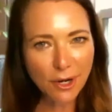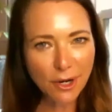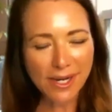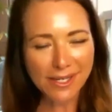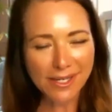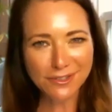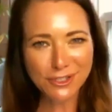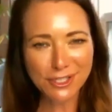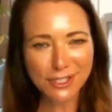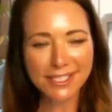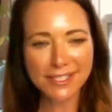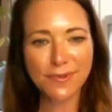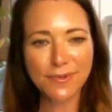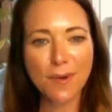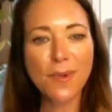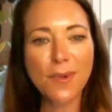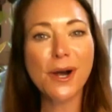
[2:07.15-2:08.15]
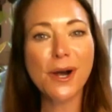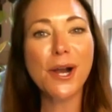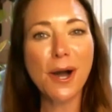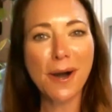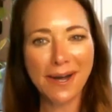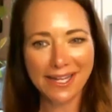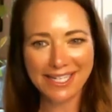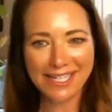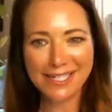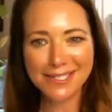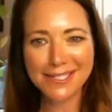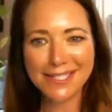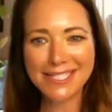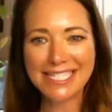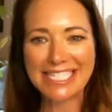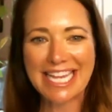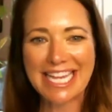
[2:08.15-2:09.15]
questions from our
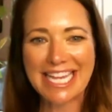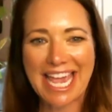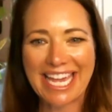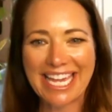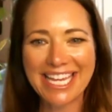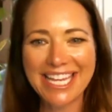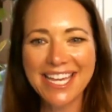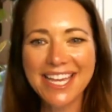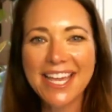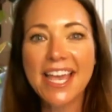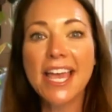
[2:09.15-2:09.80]
audience today.